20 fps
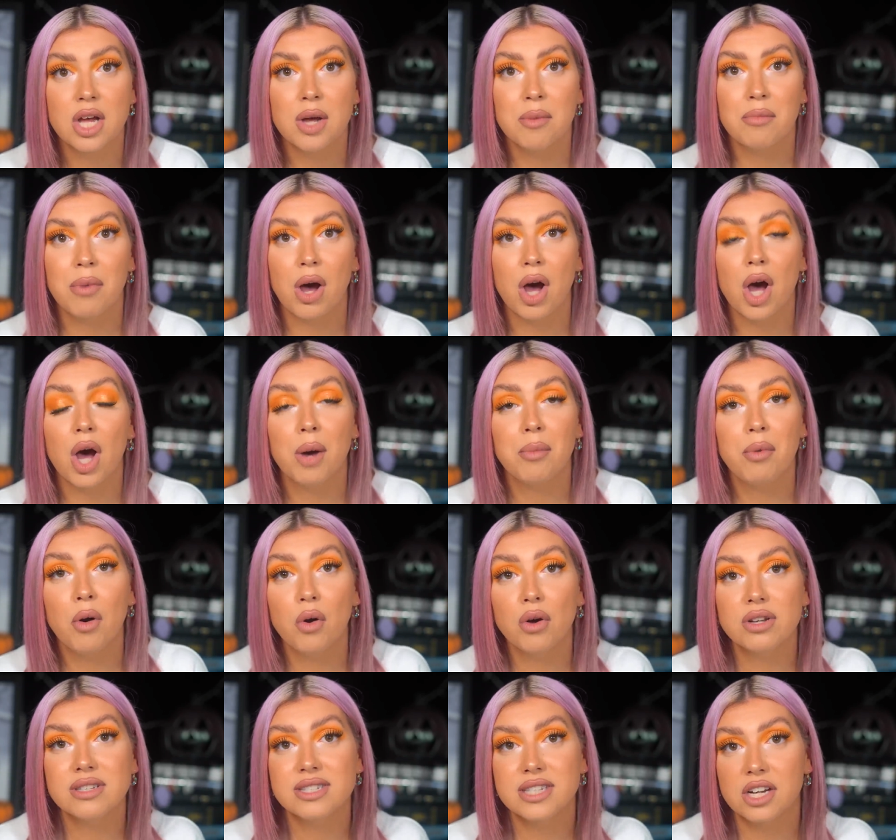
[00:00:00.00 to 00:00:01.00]
but
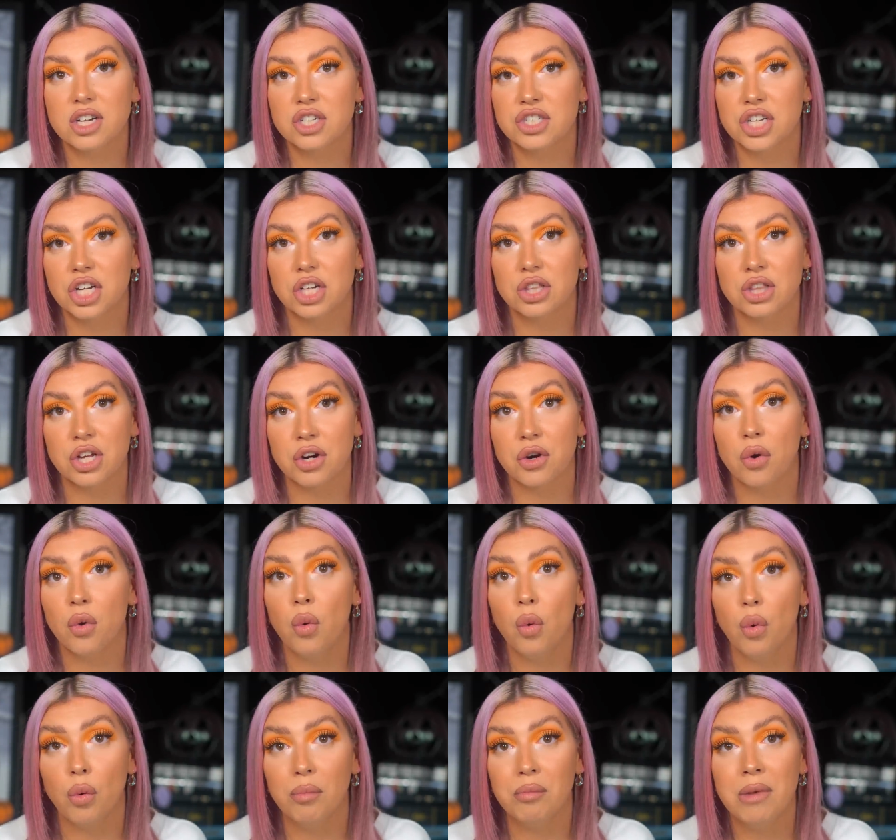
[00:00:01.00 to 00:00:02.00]
upon searching their
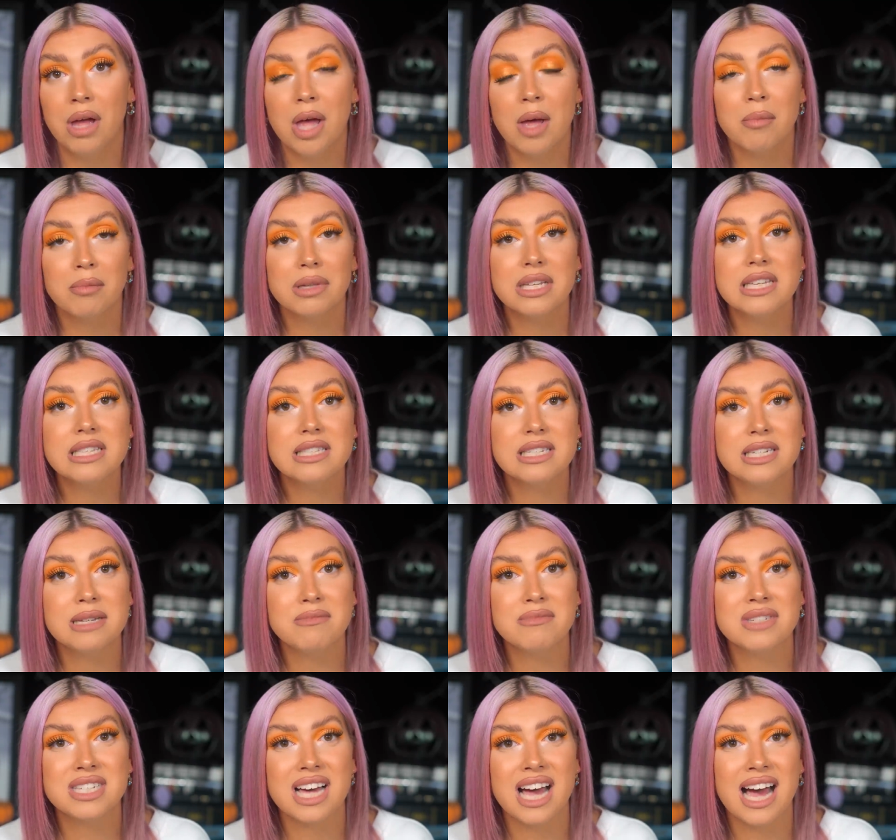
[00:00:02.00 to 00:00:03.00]
home, police
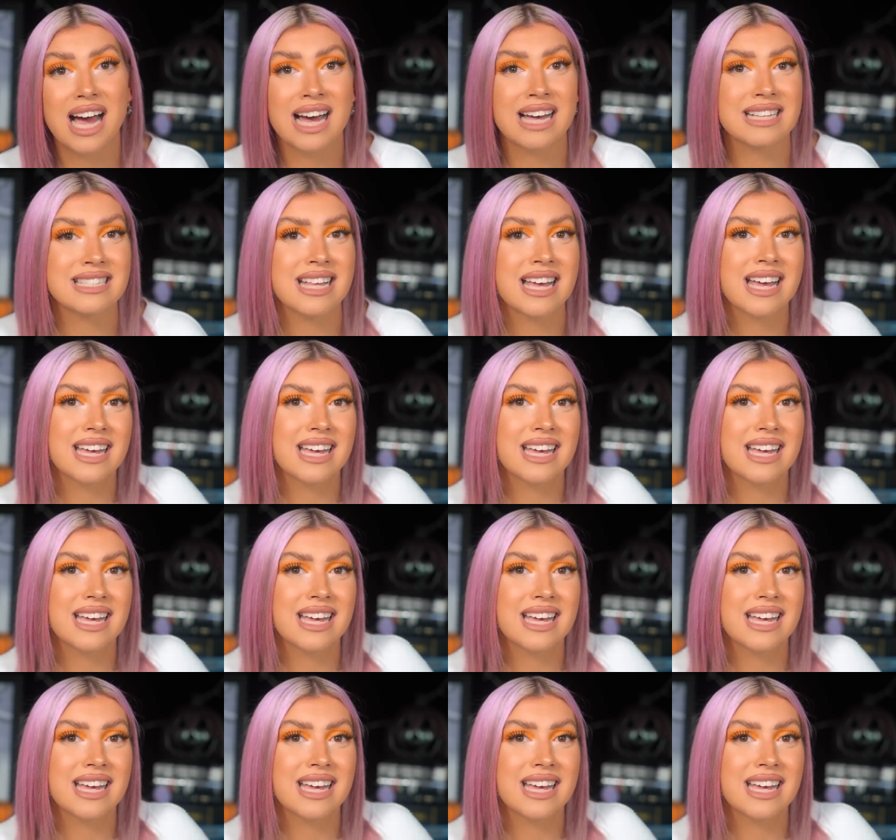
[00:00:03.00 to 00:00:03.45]
deemed it as